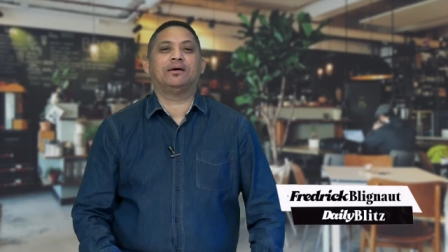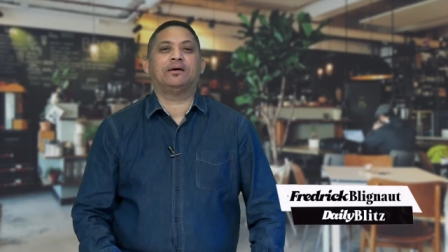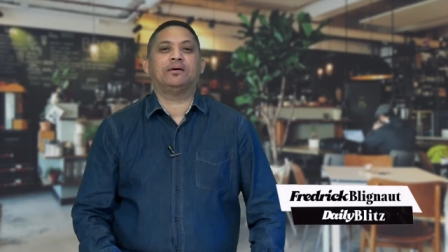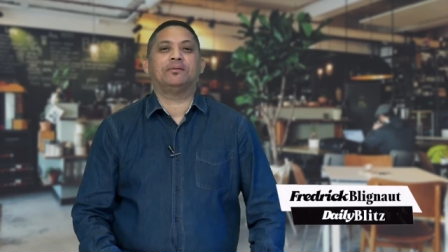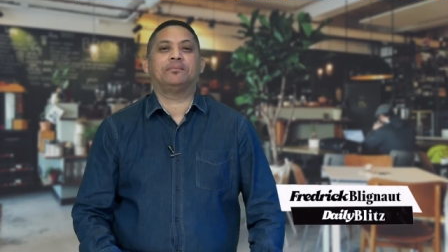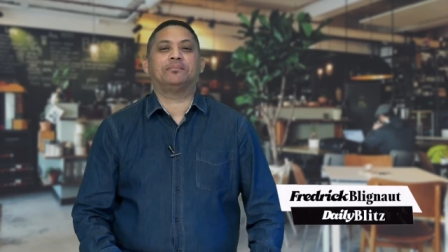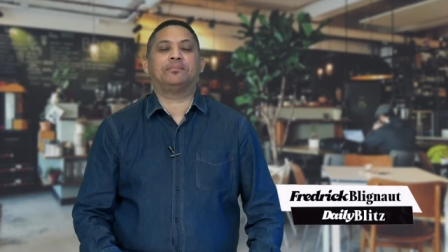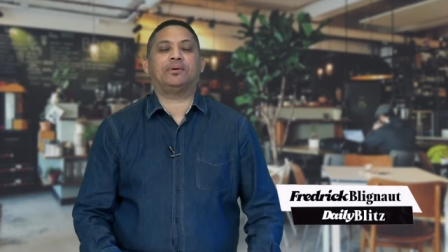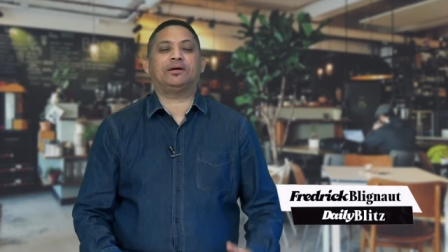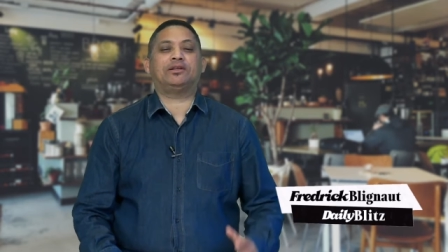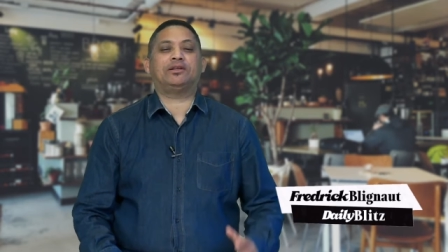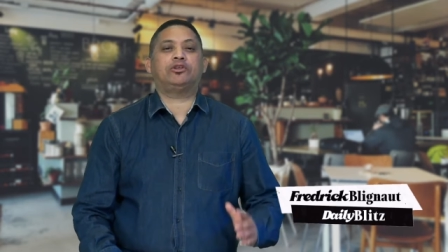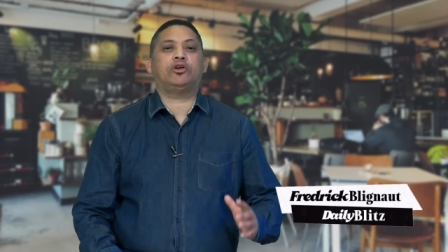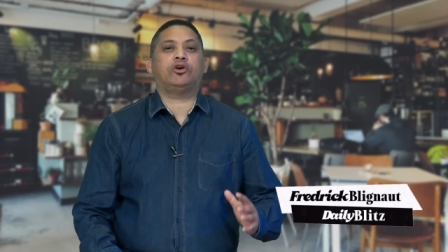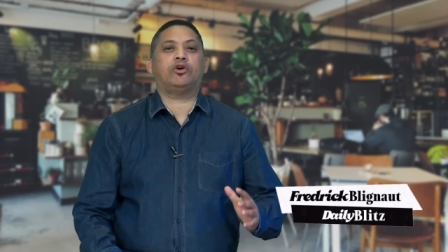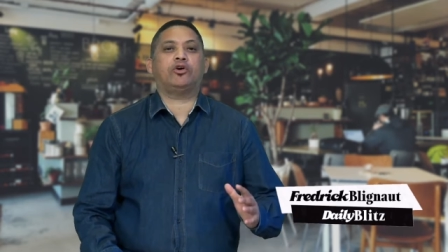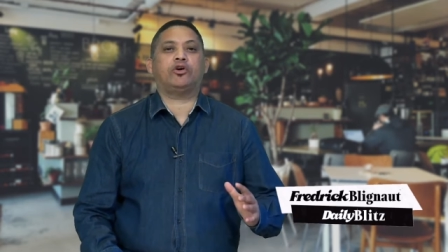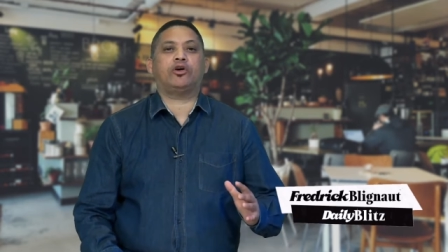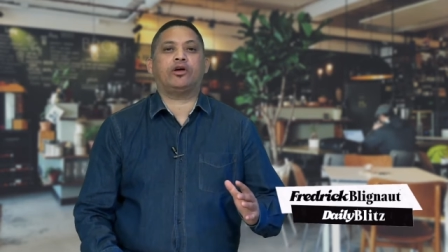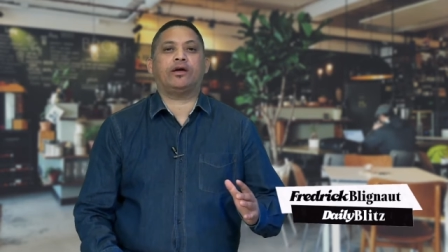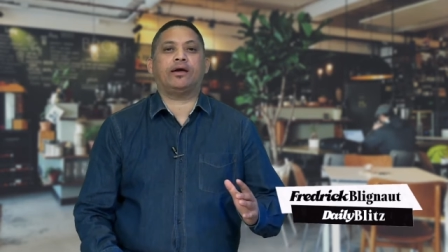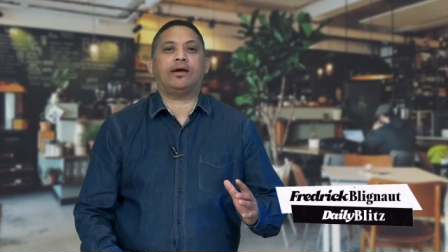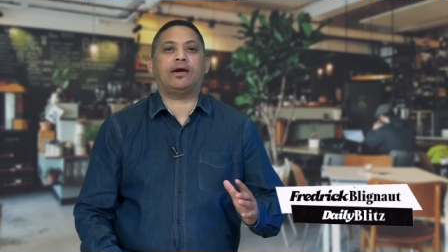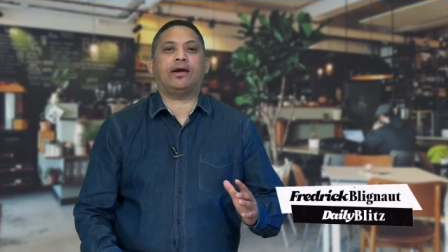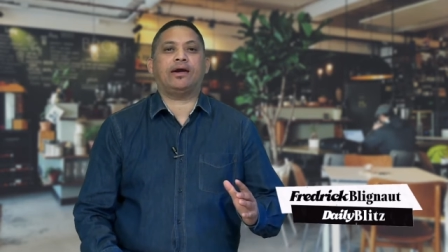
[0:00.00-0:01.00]
But
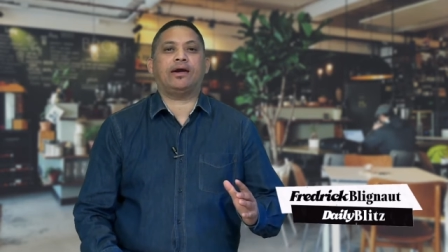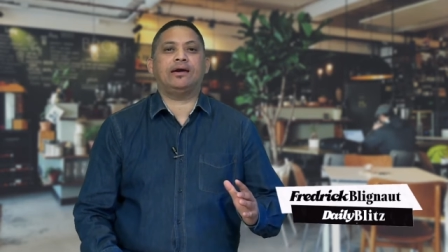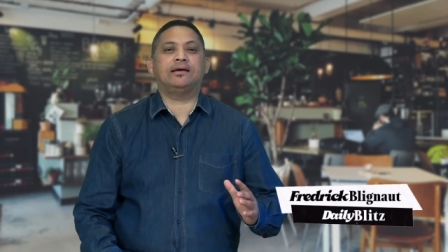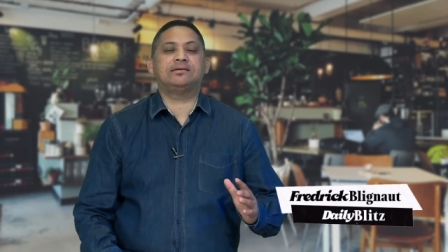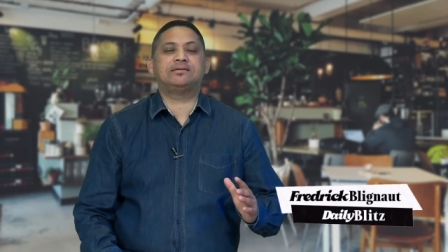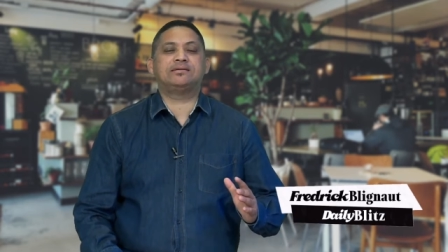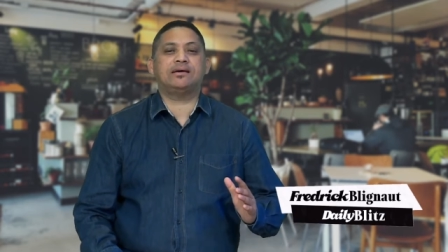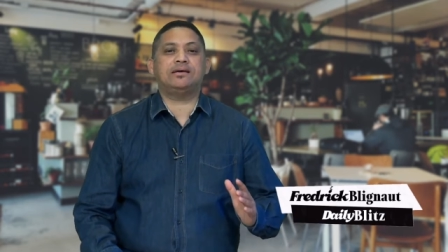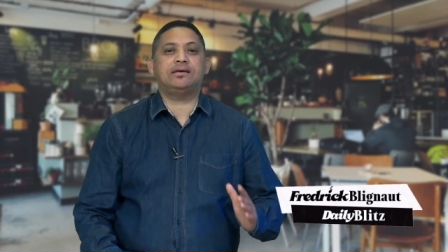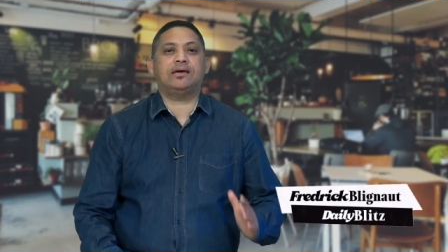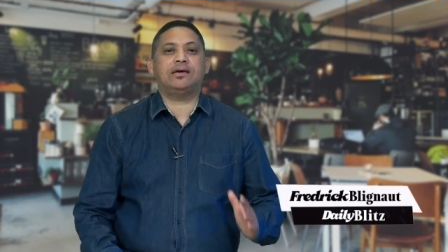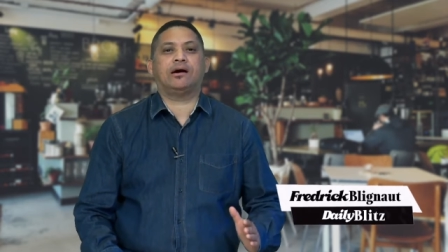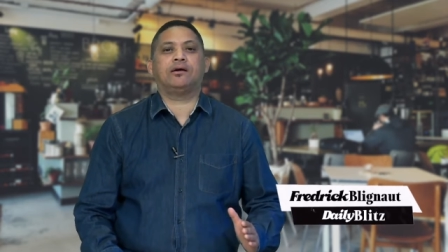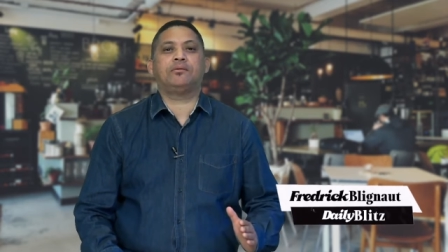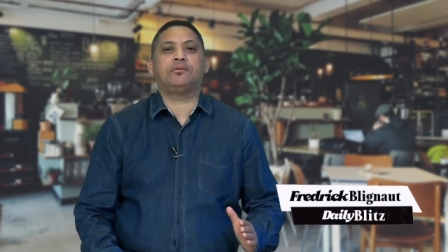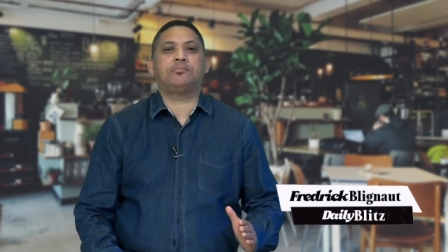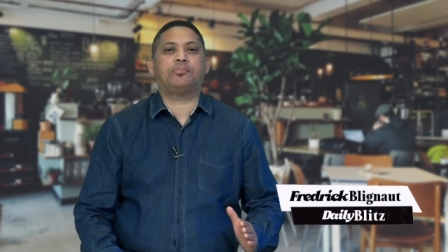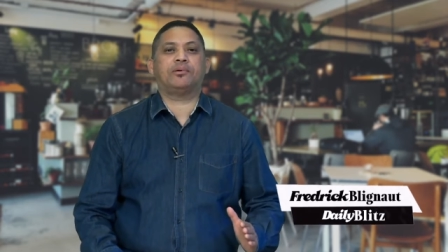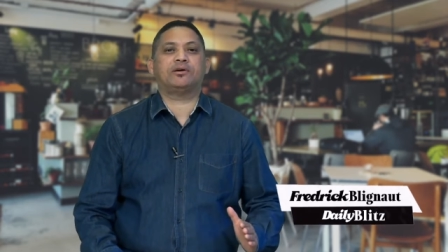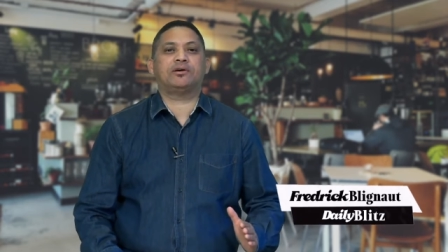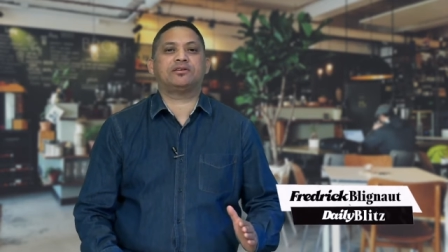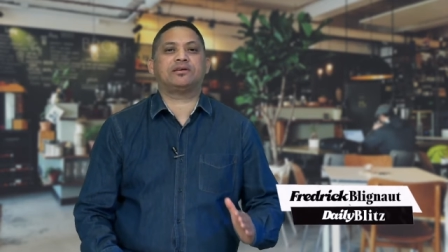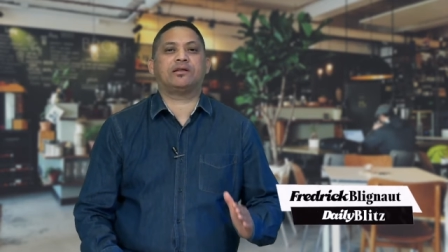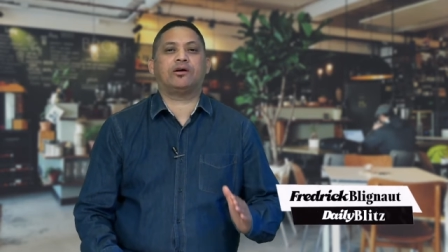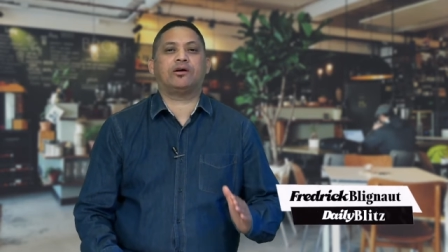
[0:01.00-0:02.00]
as a young
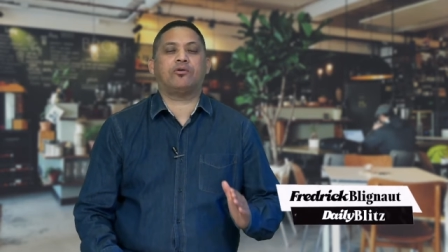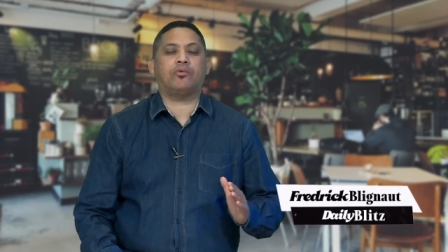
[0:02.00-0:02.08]
person,